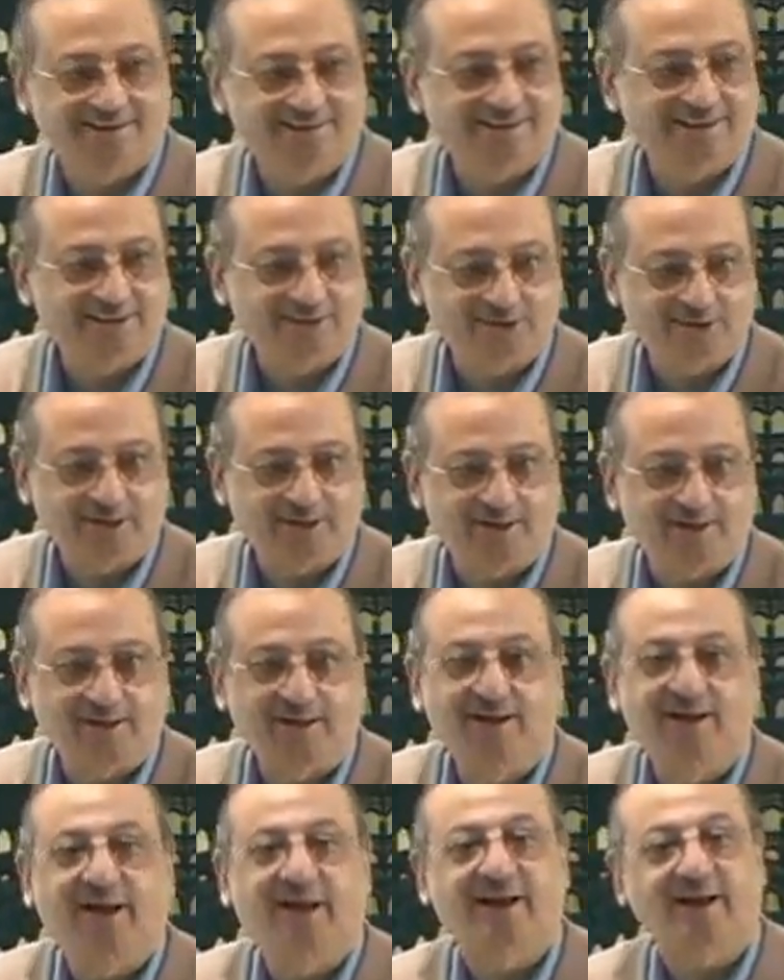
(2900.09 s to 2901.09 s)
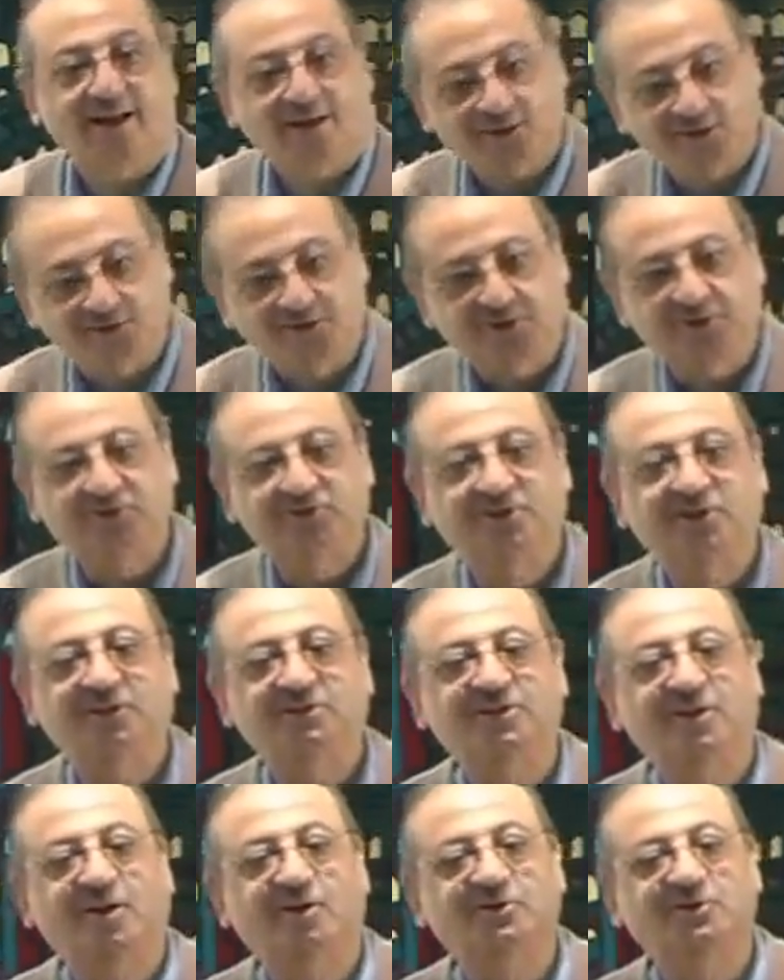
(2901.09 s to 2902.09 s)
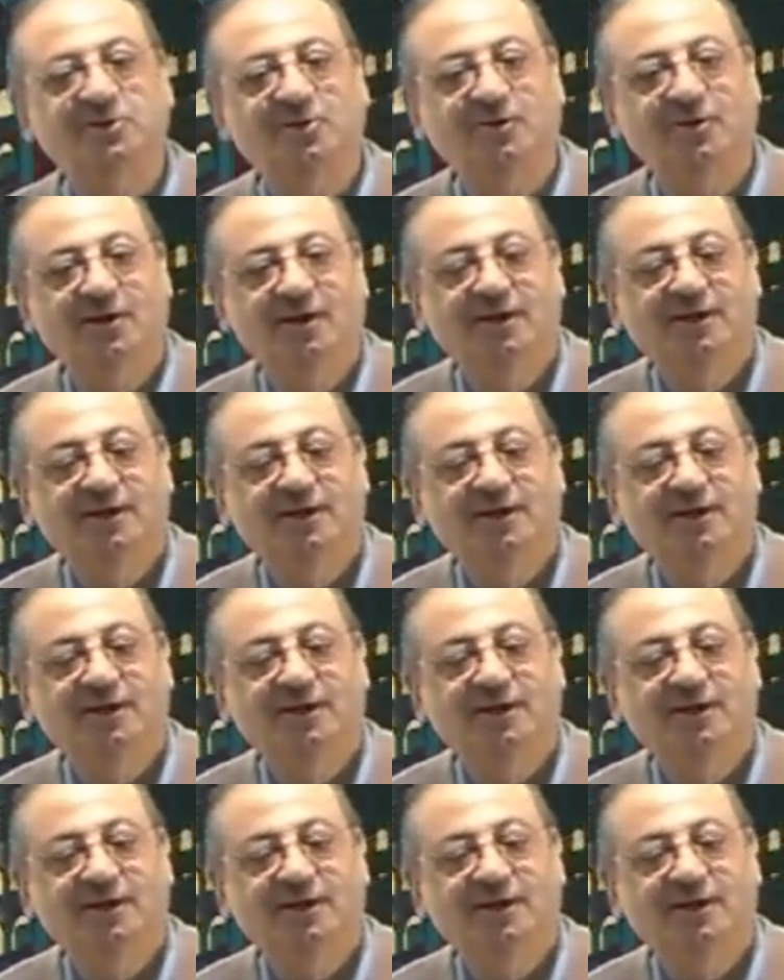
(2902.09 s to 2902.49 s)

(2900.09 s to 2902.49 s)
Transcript: inshallah. And ask sisters also,